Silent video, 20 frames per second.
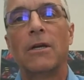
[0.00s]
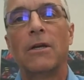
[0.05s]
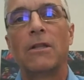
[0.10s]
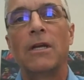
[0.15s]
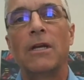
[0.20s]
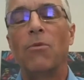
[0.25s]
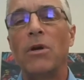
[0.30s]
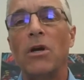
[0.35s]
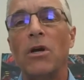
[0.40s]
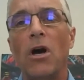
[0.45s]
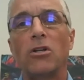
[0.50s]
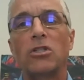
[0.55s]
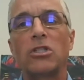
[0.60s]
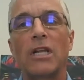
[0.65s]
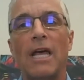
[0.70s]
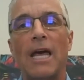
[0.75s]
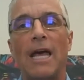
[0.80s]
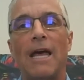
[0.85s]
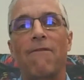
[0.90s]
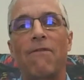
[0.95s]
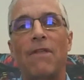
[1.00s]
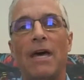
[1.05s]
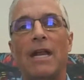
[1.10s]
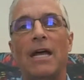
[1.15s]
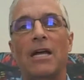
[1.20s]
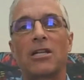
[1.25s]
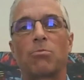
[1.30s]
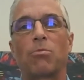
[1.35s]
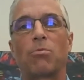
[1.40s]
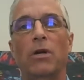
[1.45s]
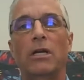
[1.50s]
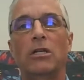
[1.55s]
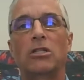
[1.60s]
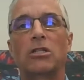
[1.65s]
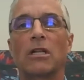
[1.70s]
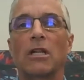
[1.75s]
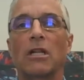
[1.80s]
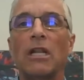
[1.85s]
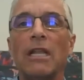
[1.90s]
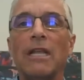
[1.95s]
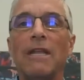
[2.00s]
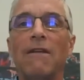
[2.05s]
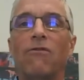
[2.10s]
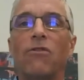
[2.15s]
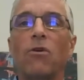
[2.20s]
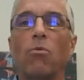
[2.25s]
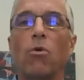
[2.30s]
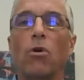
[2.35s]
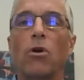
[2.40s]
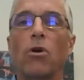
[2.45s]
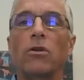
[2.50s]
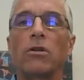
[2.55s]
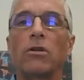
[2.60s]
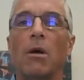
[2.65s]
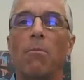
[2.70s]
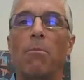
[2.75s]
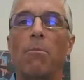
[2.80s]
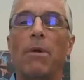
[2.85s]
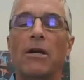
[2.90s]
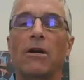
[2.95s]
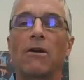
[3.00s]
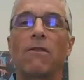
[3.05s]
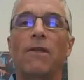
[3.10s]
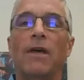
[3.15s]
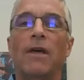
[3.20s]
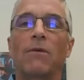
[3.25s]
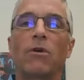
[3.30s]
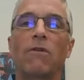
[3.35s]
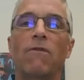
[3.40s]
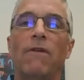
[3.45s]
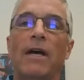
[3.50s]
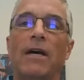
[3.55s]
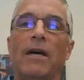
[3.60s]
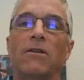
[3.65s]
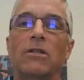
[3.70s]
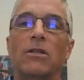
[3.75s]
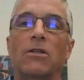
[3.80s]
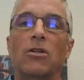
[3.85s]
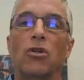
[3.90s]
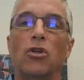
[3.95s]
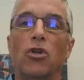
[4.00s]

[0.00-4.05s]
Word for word: That we all should have that aspiration leave the world better than we found it.